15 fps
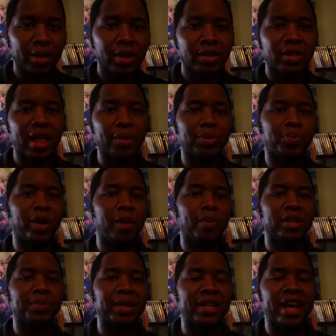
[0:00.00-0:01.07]
So that was pretty
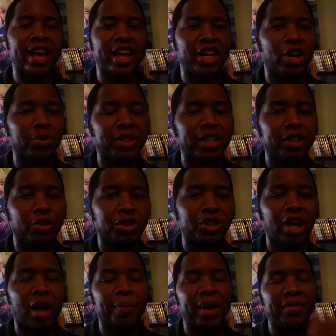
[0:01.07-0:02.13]
much my day. Did a little
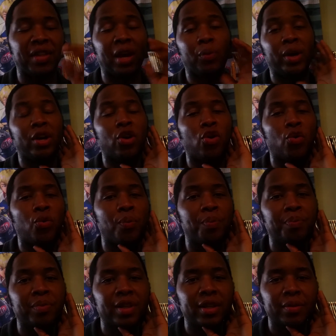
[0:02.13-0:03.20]
shopping. Then I went home.